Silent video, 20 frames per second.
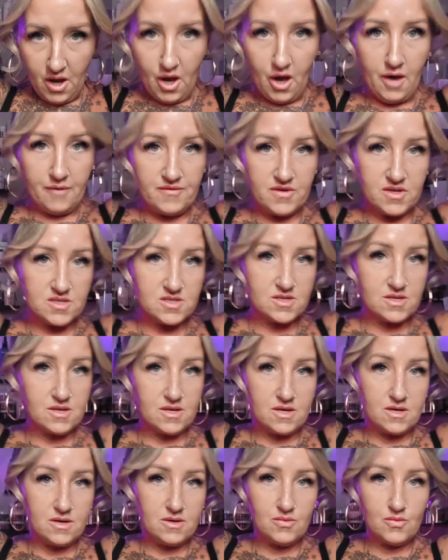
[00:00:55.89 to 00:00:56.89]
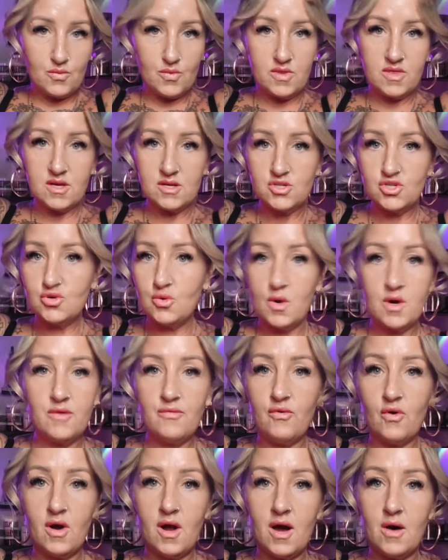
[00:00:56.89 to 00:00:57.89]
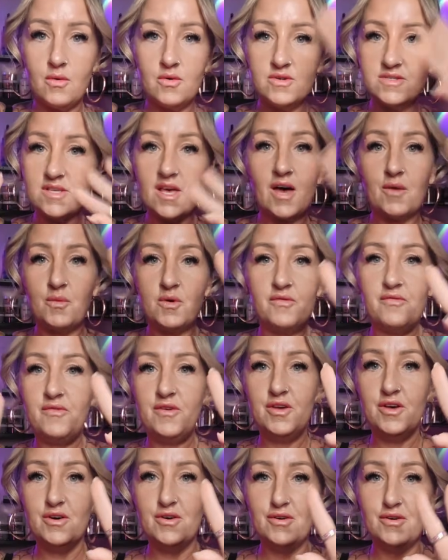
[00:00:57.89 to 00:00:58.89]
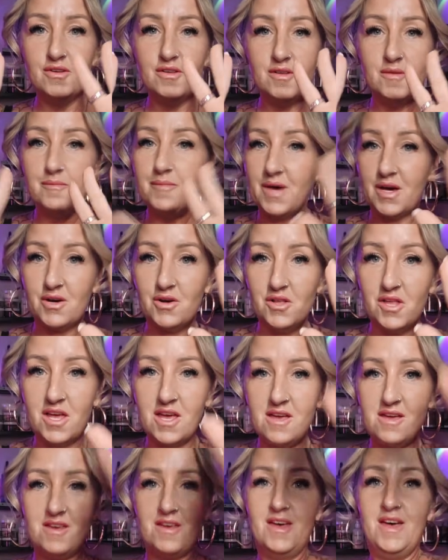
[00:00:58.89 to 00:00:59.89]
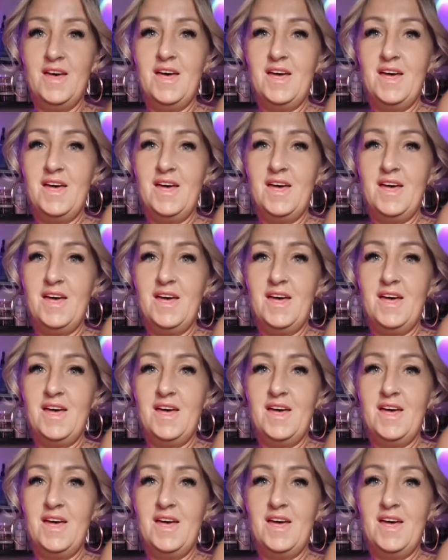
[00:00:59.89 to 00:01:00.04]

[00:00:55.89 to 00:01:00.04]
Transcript: obviously within 24 hours I would feel pickly